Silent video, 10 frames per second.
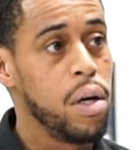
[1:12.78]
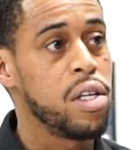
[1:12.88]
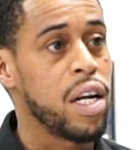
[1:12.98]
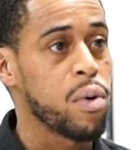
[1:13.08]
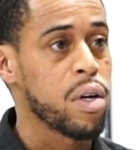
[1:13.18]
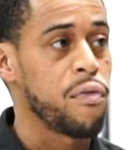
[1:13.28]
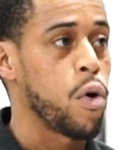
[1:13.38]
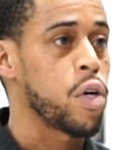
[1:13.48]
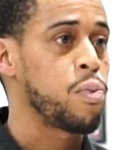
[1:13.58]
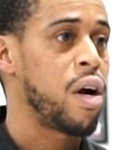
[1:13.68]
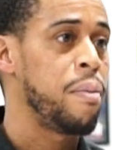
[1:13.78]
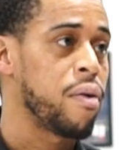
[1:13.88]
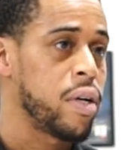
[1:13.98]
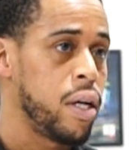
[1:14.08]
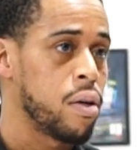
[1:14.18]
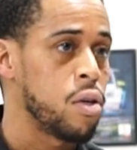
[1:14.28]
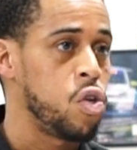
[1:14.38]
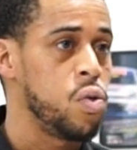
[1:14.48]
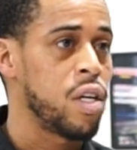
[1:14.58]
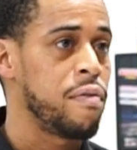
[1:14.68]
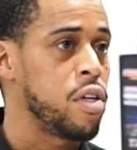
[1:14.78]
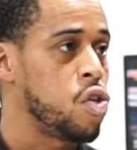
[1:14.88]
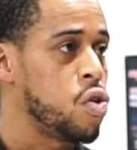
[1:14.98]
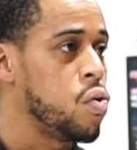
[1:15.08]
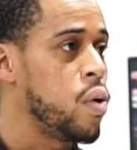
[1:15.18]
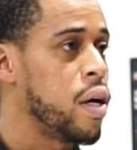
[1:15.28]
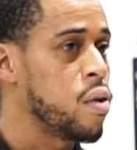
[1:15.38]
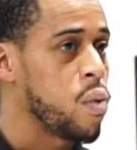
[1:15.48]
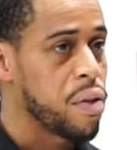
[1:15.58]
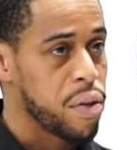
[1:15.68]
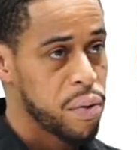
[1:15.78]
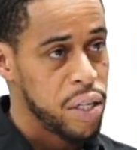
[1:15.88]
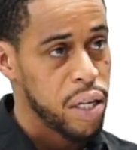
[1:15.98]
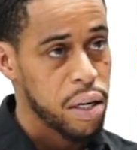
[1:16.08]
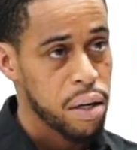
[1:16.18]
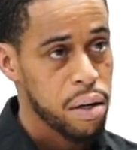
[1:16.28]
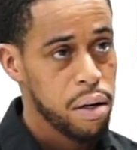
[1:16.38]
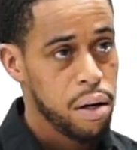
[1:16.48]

Today we're going to focus primarily on the two seventy-two and the one thirteen.